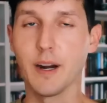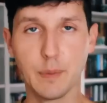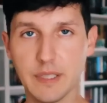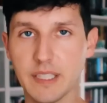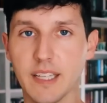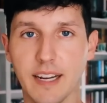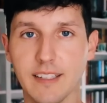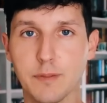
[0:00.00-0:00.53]
really
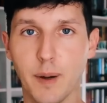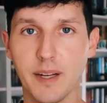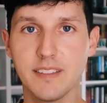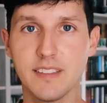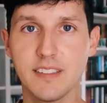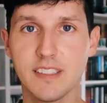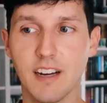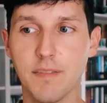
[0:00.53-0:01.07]
like spicy
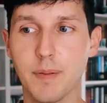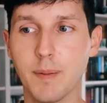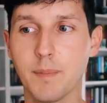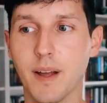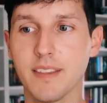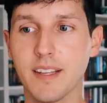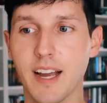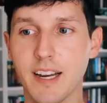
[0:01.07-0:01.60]
stuff, but I'm
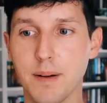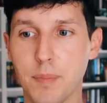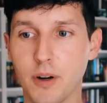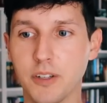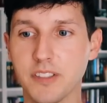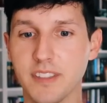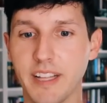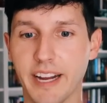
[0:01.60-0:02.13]
not the kind of
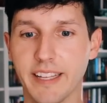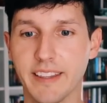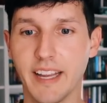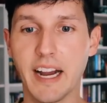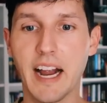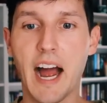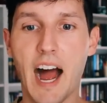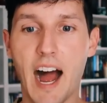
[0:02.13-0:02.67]
person that can,
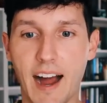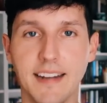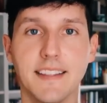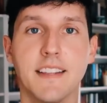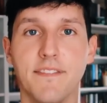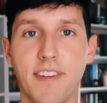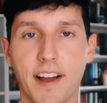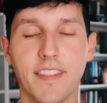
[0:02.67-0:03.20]
like, hide
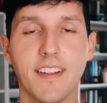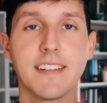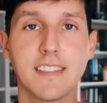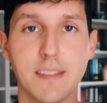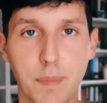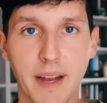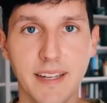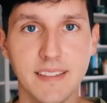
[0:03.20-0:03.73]
the fact that it's
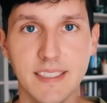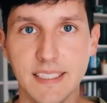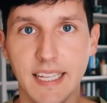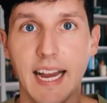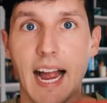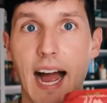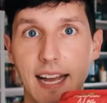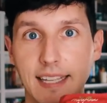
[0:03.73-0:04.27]
spicy.
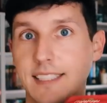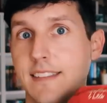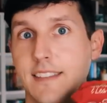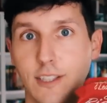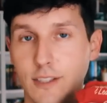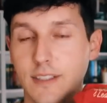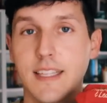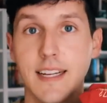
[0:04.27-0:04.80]
Like, I
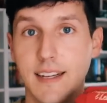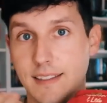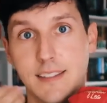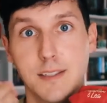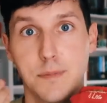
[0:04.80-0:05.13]
still think it's